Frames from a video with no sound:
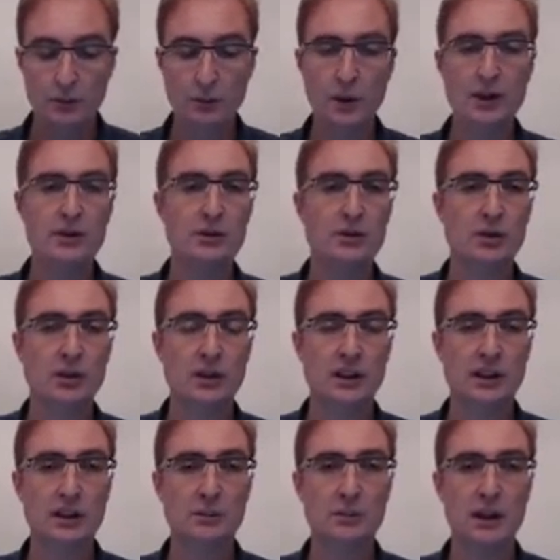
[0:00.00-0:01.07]
We should talk a
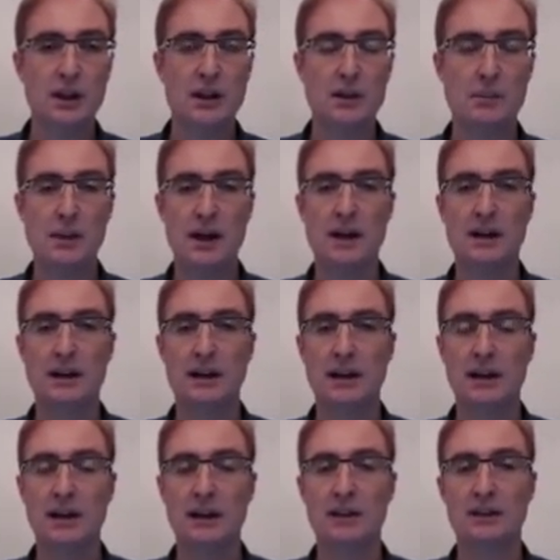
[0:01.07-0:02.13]
little bit about
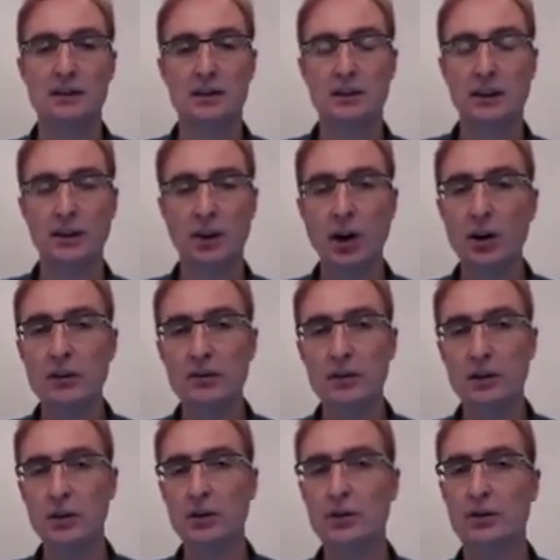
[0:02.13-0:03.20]
an
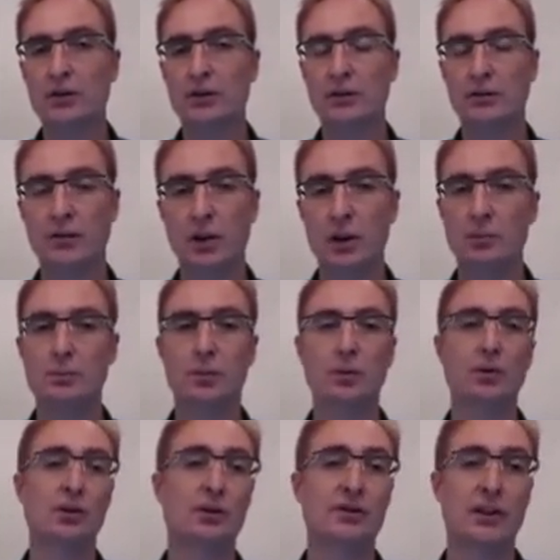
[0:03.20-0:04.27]
overall VoIP
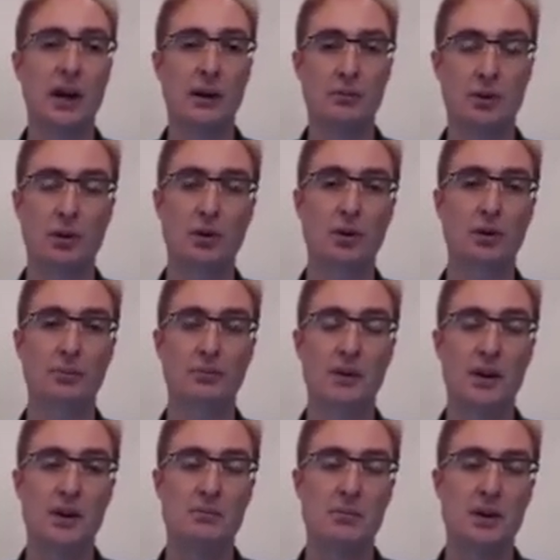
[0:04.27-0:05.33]
or Skype call,
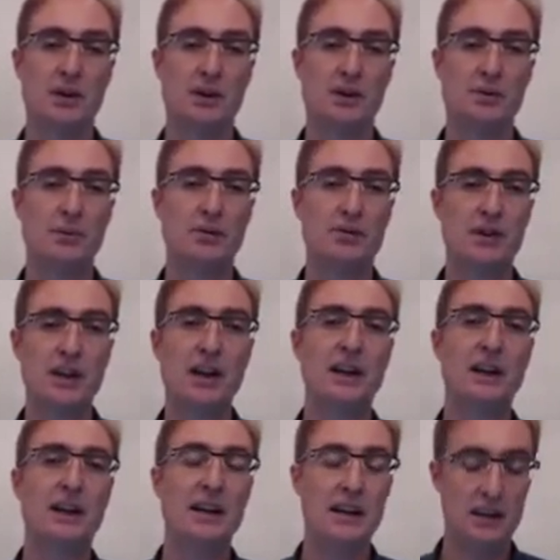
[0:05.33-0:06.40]
because we've seen
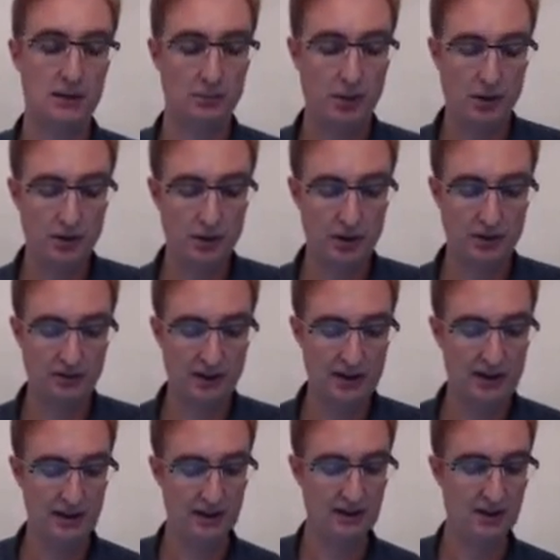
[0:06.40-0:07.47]
a key component of it
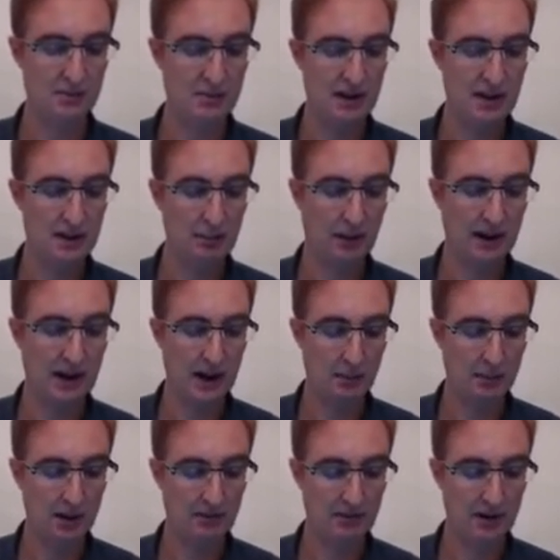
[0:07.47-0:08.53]
here, the media playout
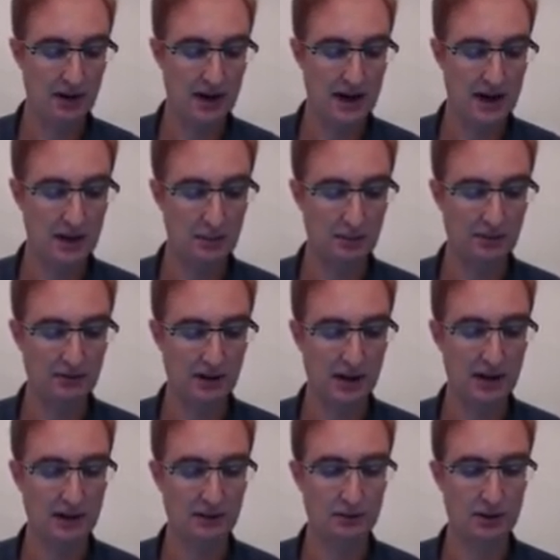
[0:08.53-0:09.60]
buffer, how to
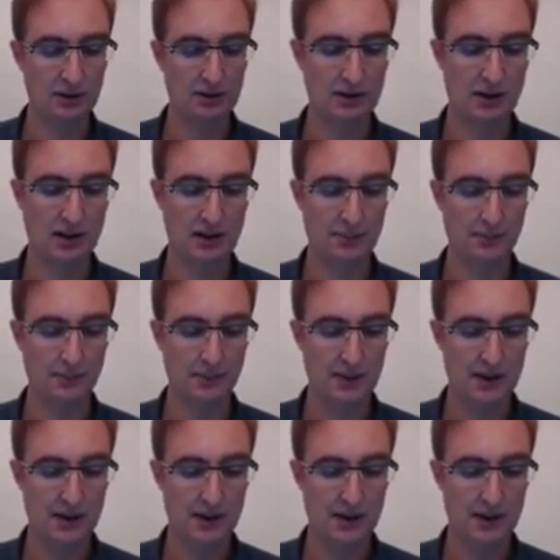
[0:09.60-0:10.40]
provide real-time.